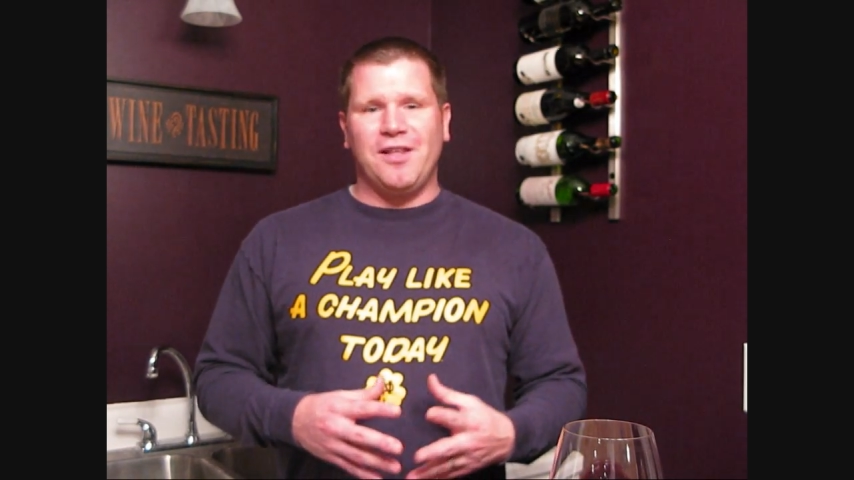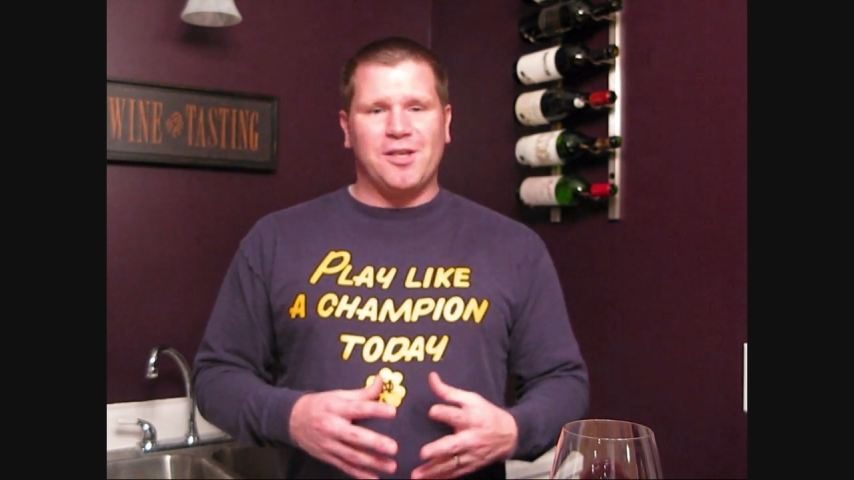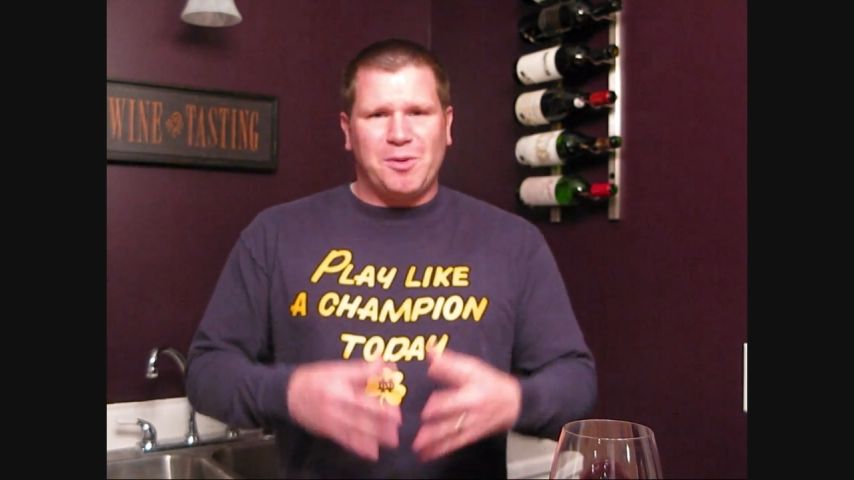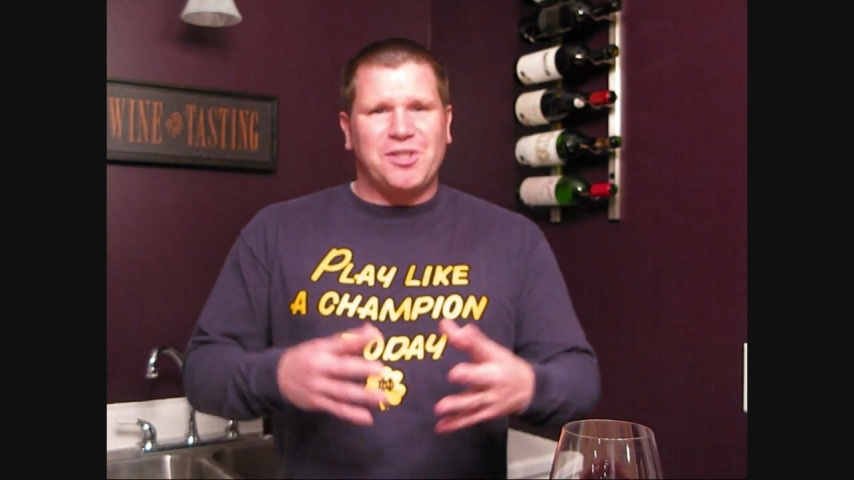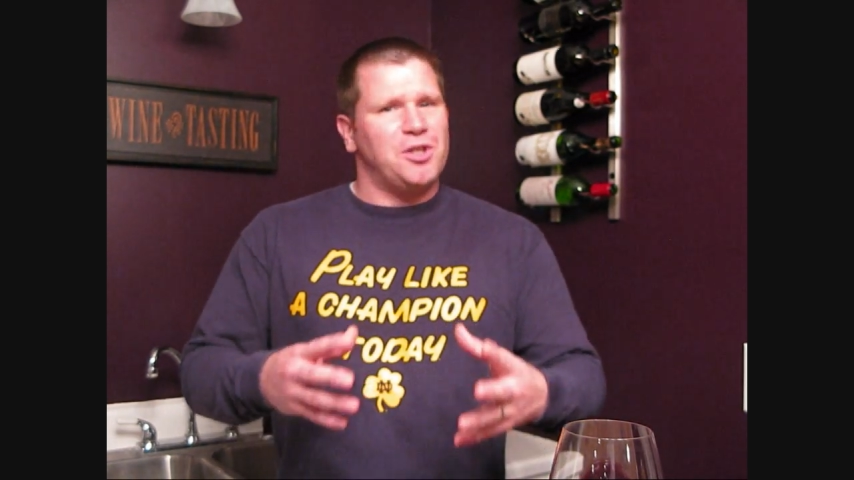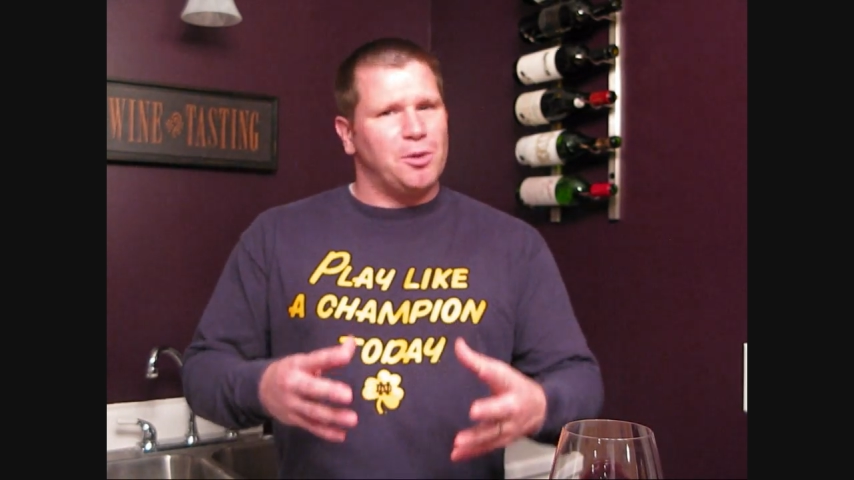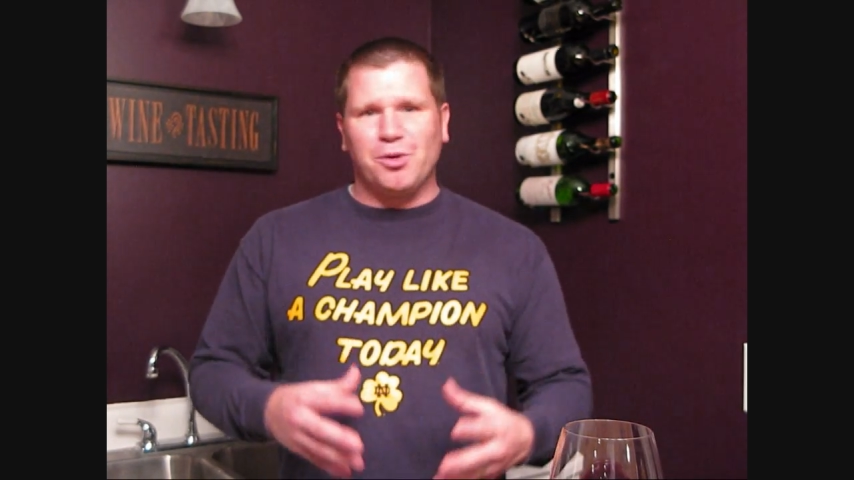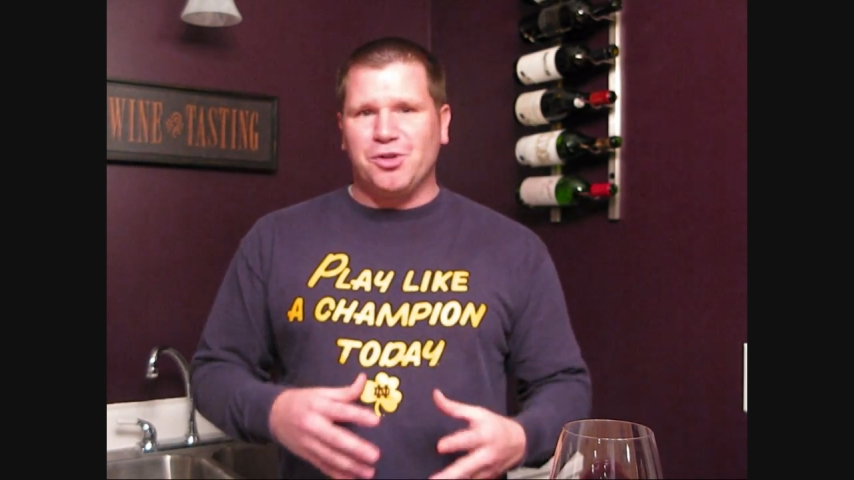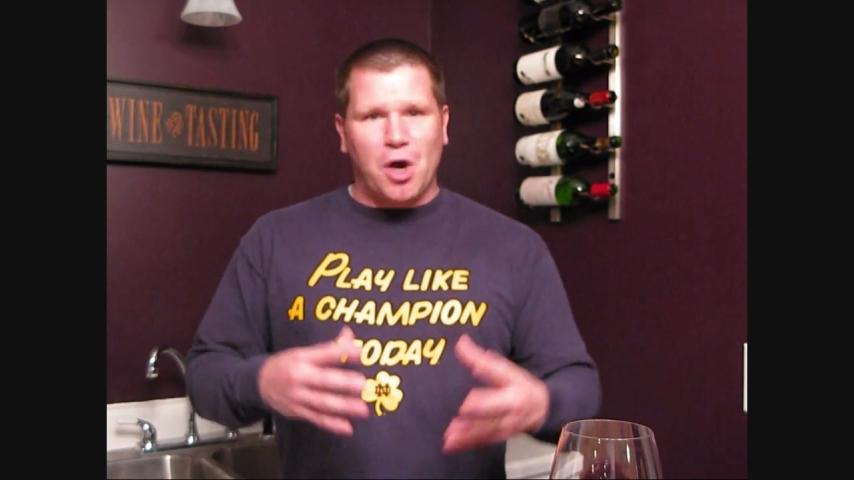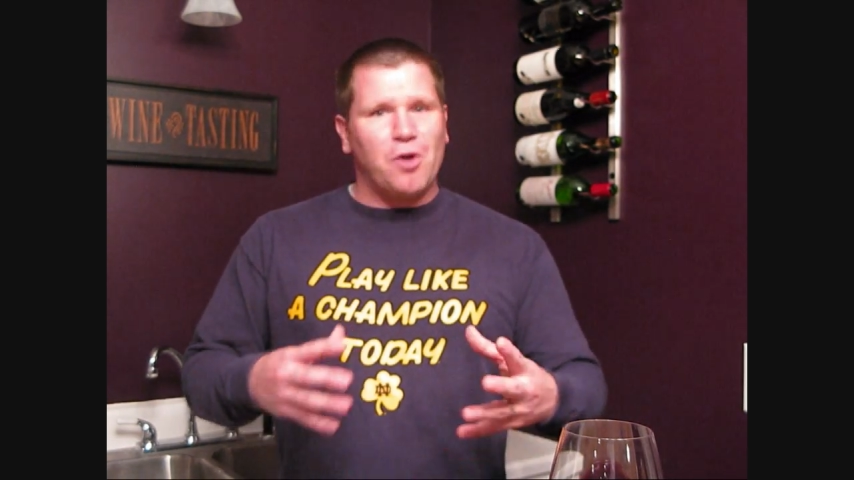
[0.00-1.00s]
especially their
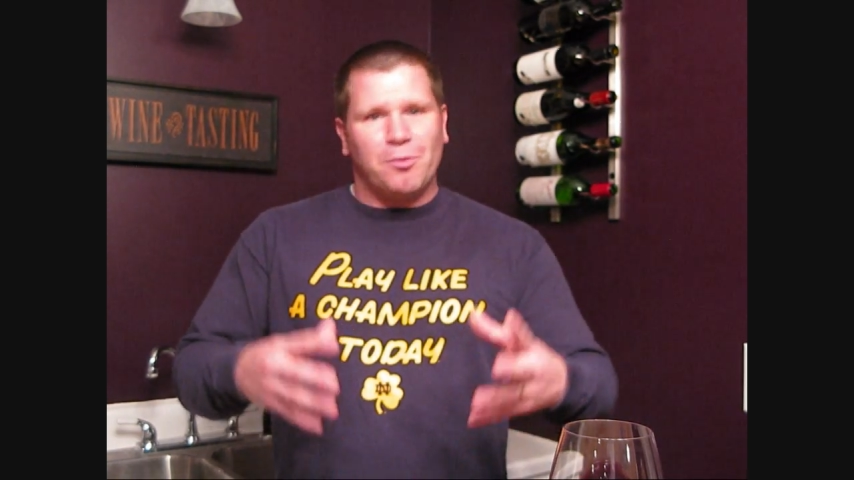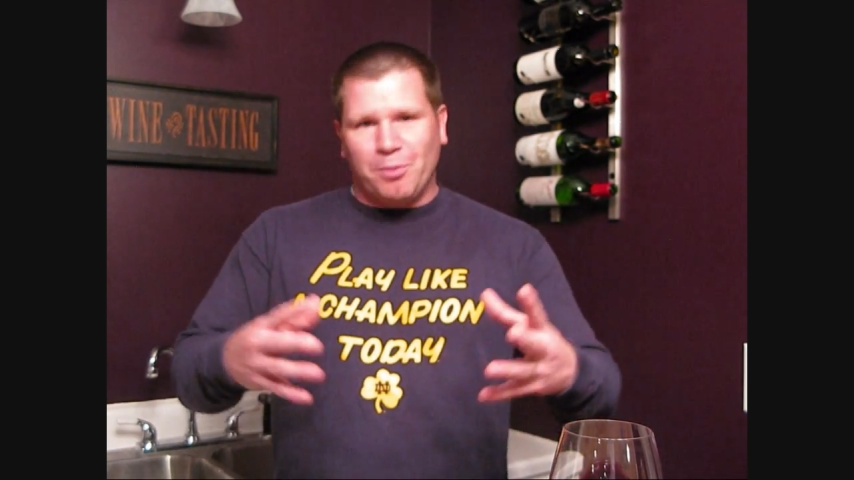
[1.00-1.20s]
Bordeaux, their